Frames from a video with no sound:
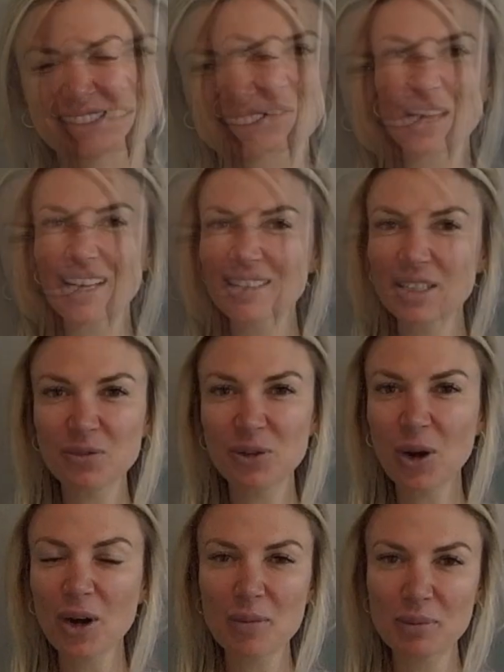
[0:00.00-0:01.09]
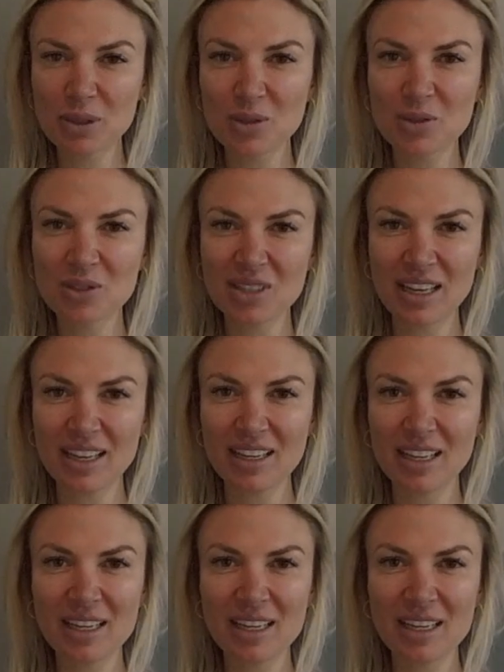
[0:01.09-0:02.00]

So that's it for our episode today.